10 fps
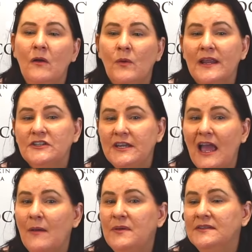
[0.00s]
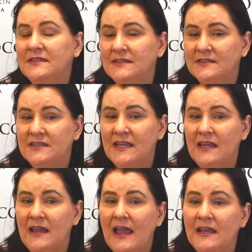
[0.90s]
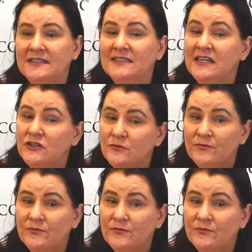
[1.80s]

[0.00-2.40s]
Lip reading: what actually happens is the essential